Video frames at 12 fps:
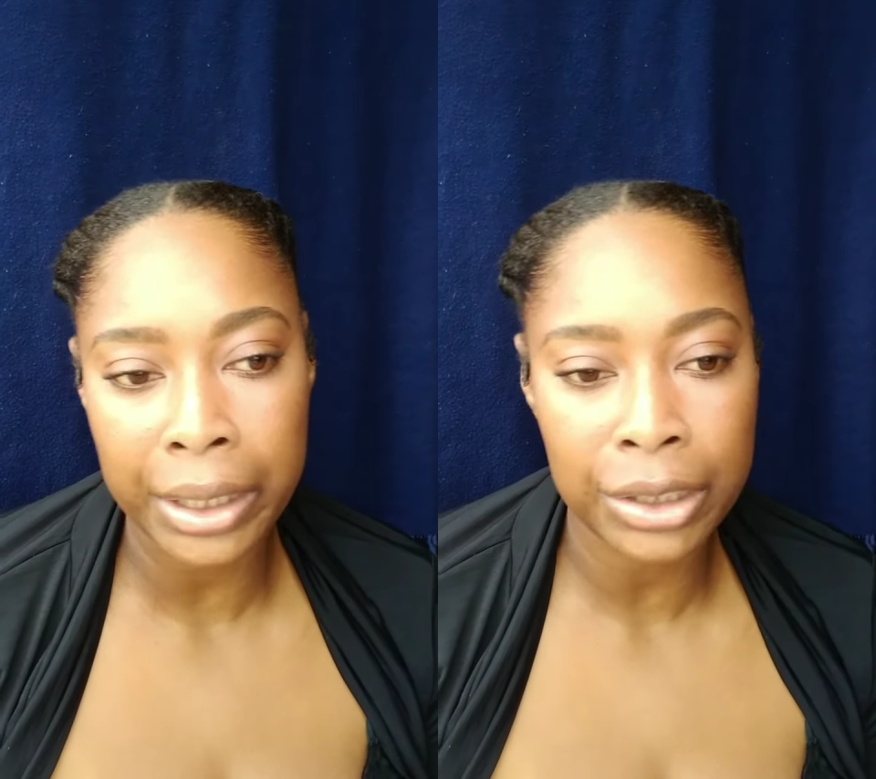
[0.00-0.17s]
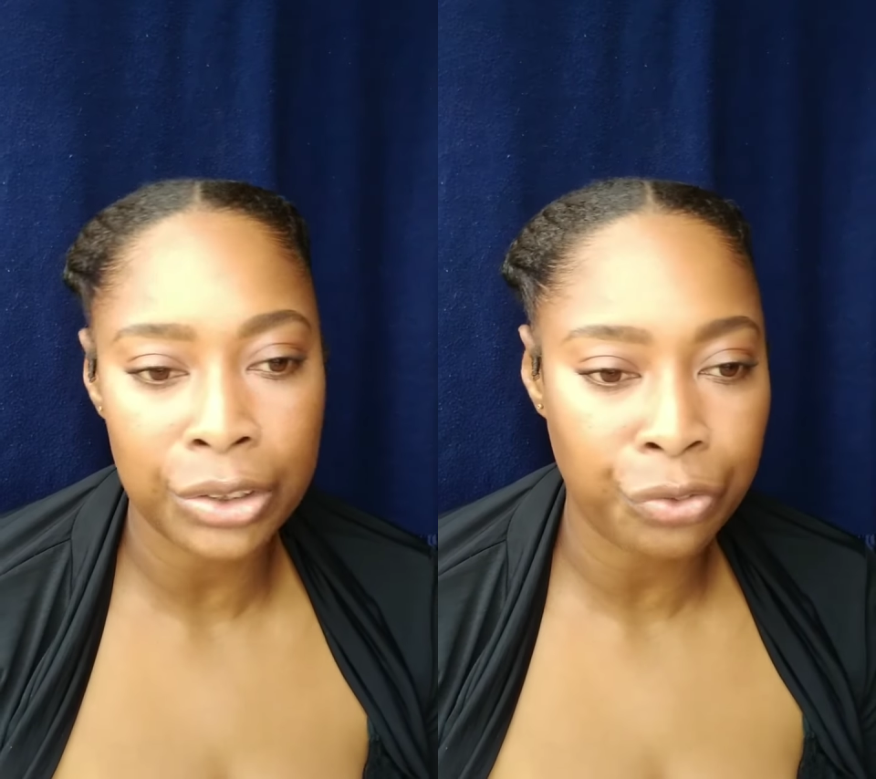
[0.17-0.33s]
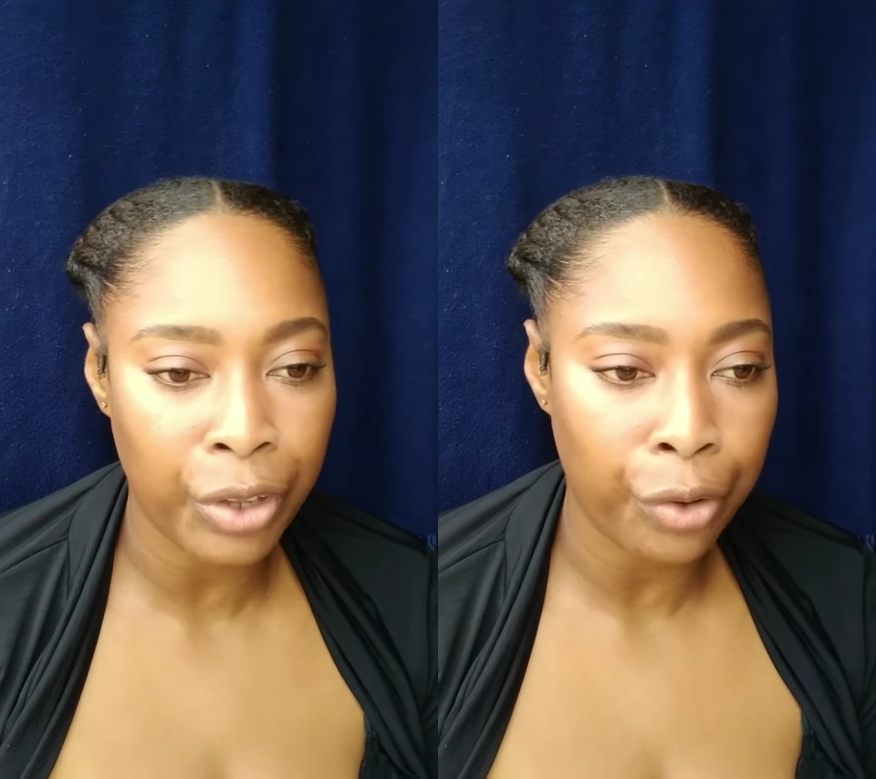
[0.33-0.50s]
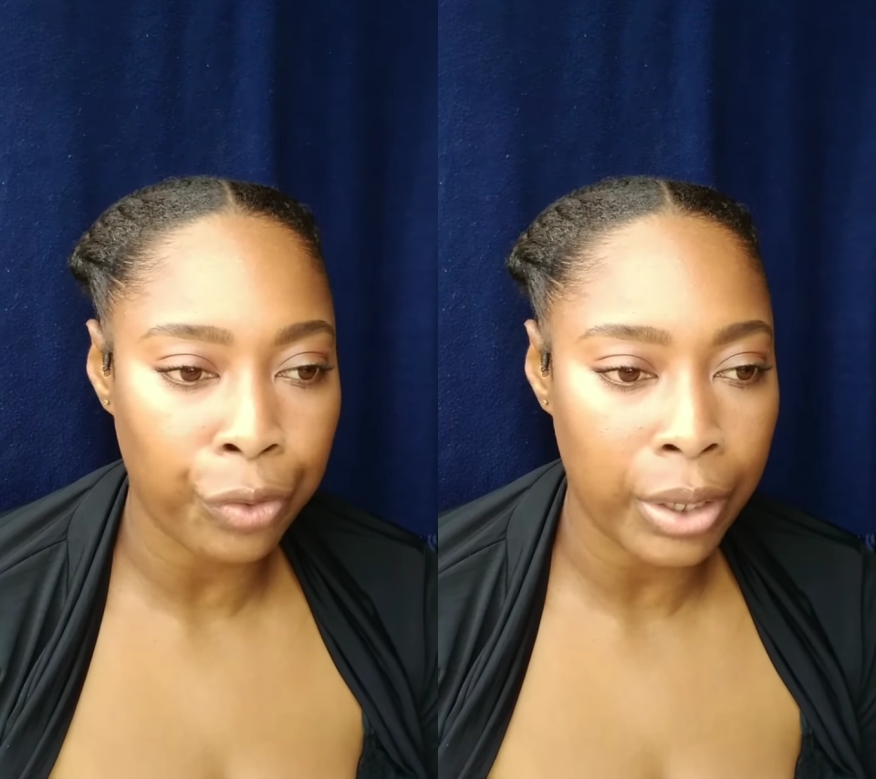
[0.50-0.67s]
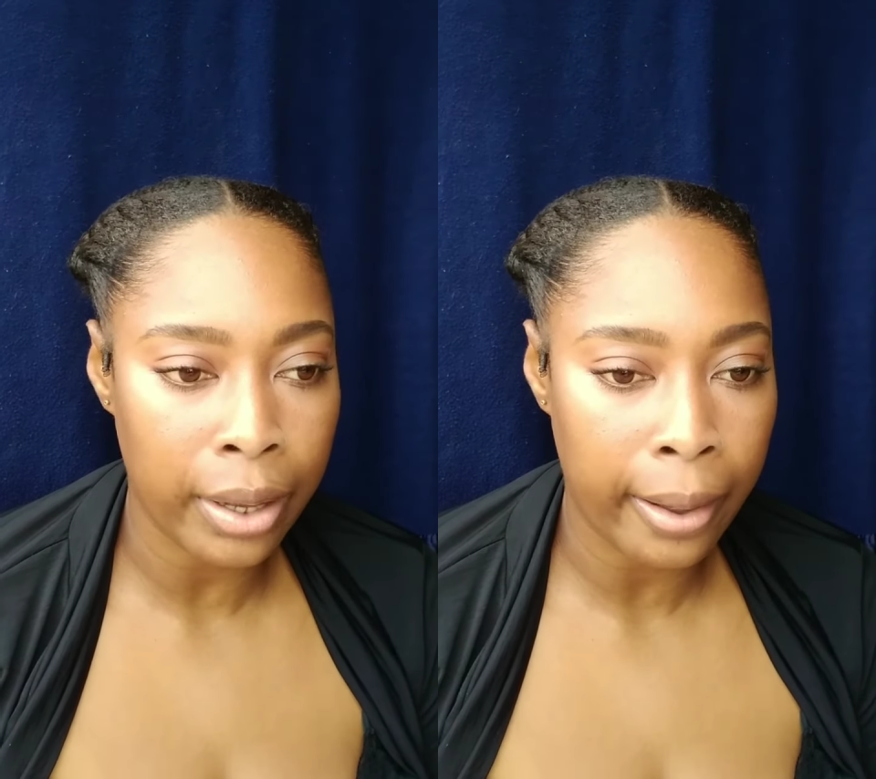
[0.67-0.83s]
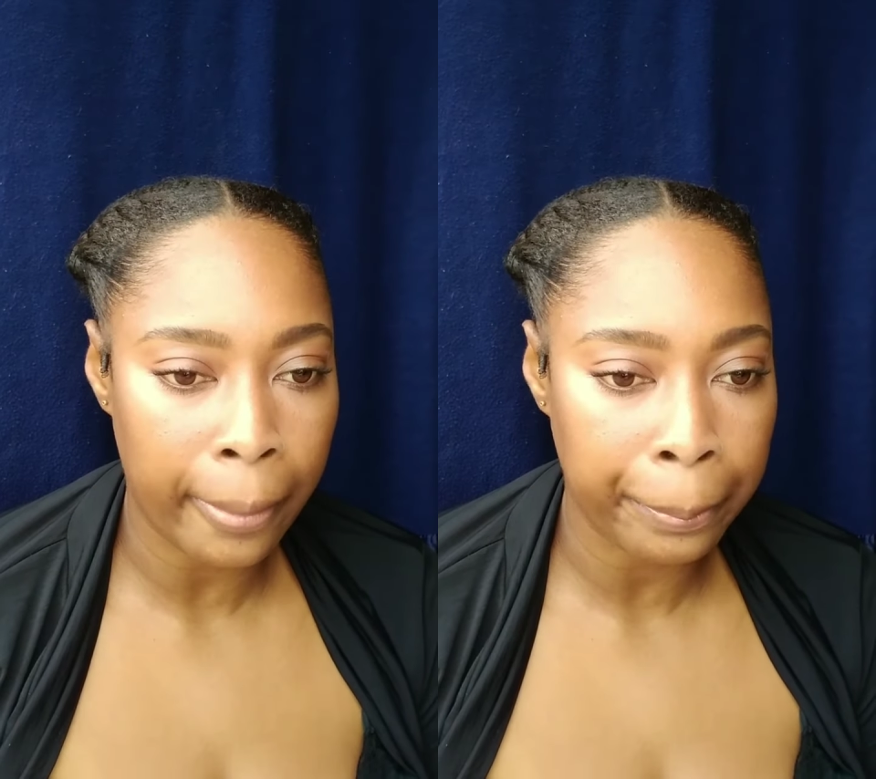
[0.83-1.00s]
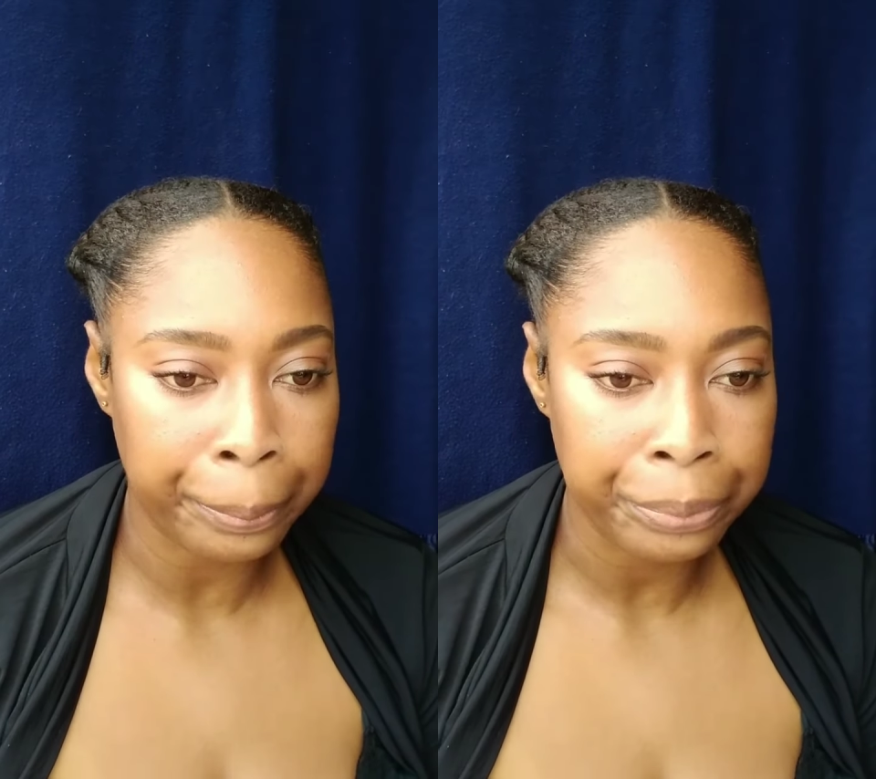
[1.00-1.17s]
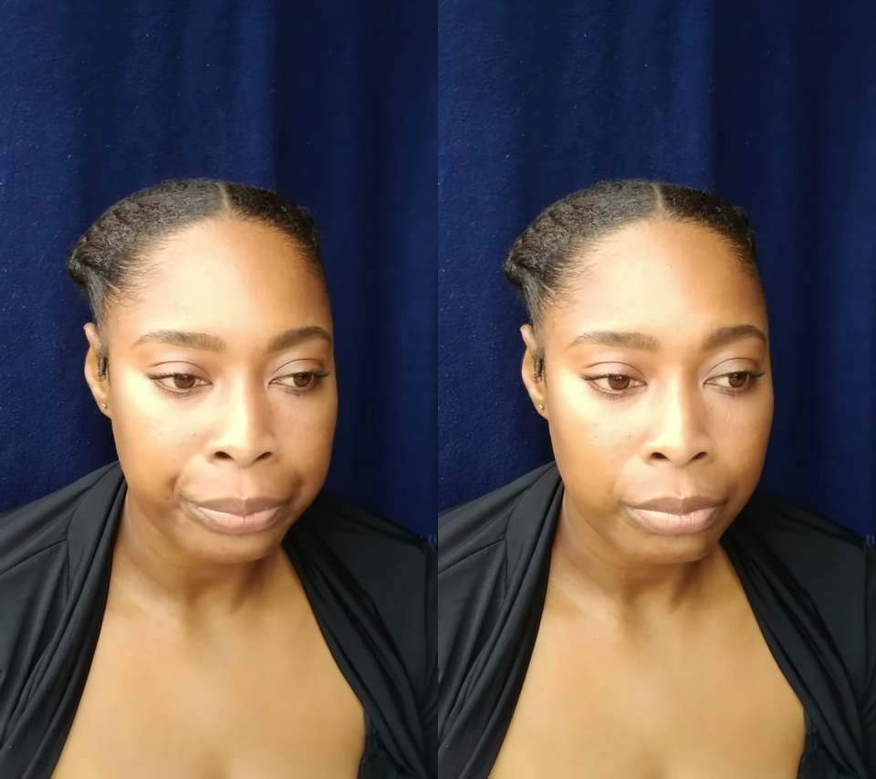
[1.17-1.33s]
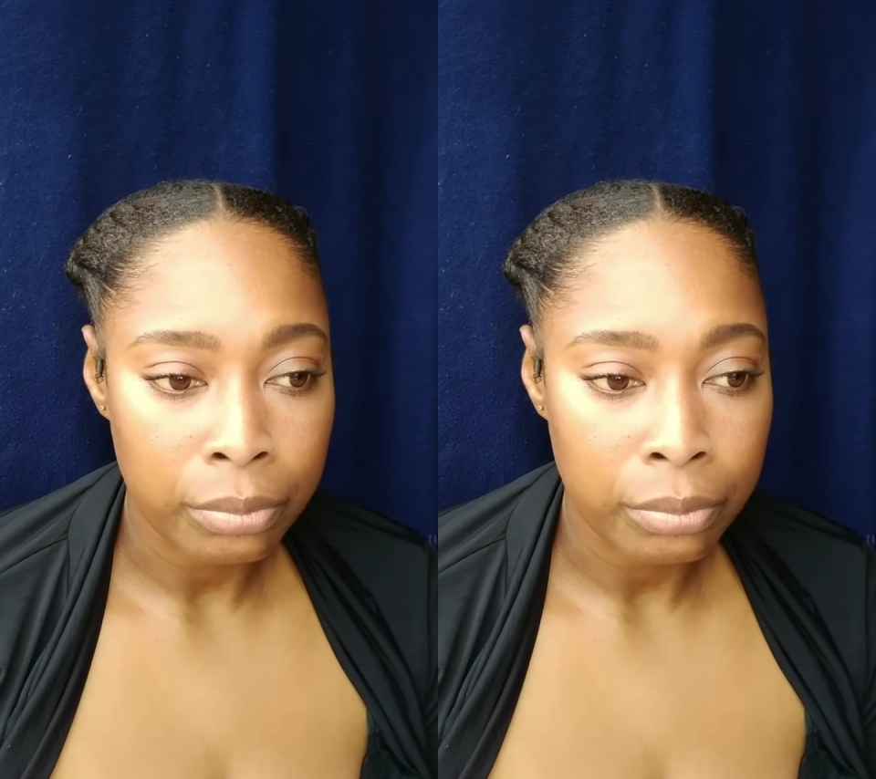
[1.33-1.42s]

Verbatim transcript: is very um